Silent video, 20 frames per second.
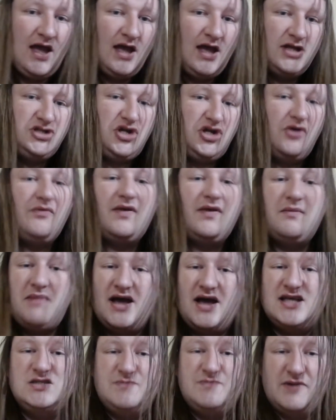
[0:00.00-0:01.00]
Generally, in my
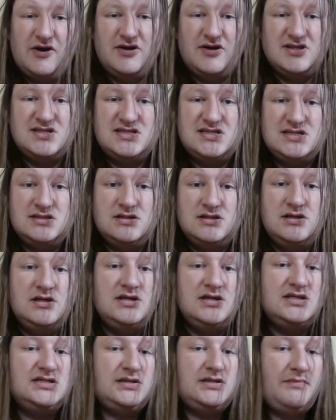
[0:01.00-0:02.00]
experience,
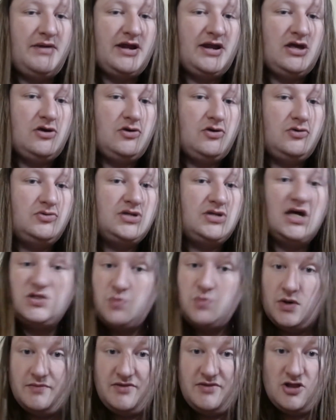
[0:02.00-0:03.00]
somebody who does want
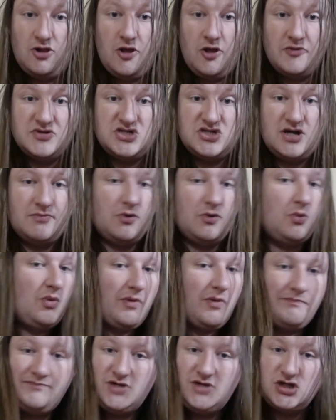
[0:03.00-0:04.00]
to be the lowest number will
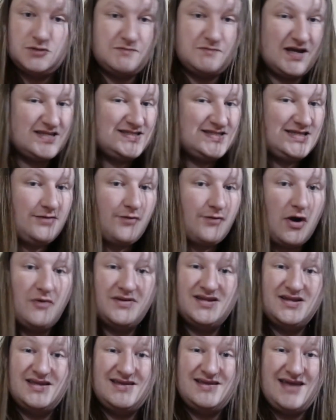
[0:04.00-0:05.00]
just pick 0
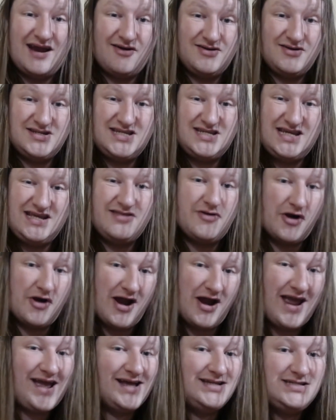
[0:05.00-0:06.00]
and guarantee their
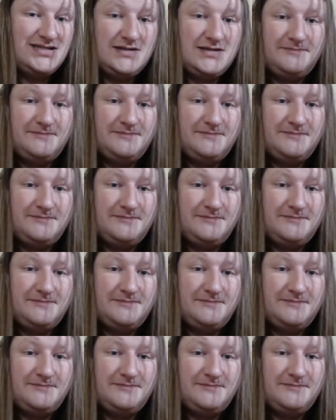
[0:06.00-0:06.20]
hand,